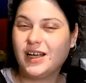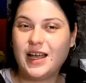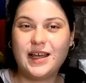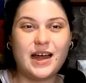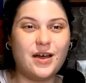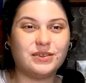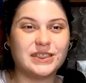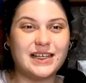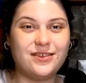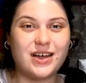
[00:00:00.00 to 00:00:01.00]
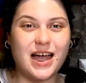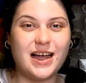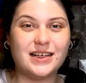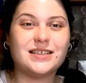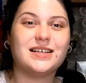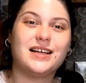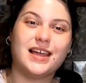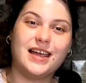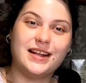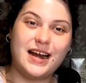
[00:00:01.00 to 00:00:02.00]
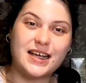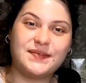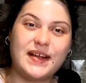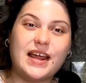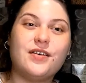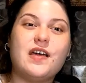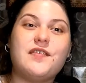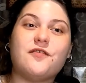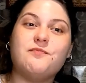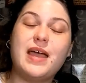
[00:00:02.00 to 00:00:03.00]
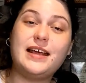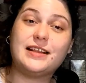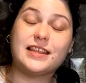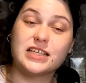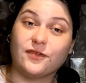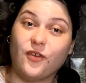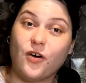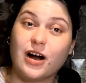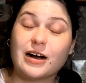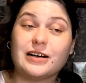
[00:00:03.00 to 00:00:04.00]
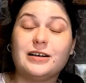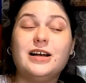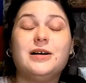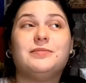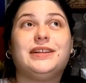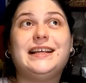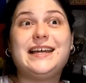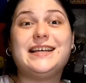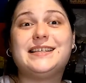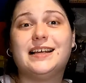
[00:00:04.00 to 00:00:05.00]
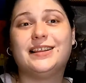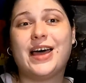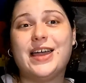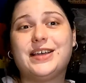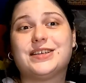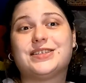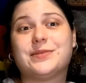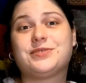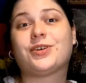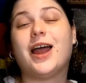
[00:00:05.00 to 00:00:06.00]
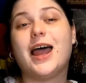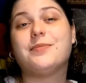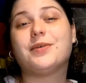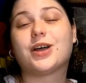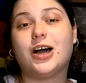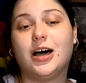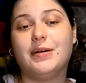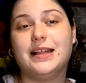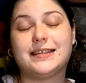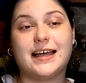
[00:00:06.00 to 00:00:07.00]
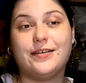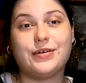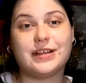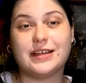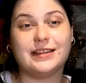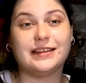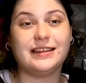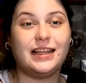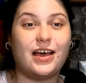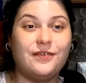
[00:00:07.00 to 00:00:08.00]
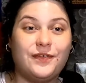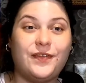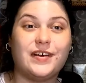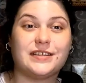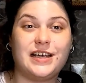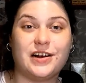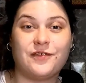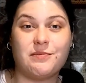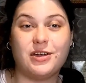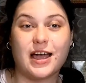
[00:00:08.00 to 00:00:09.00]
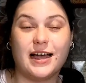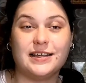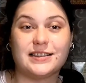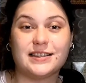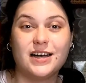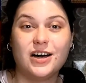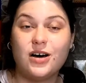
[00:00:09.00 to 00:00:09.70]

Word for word: And I will see you guys in the next video. If you've made it this far, please like, subscribe, comment. I would love to hear from you guys.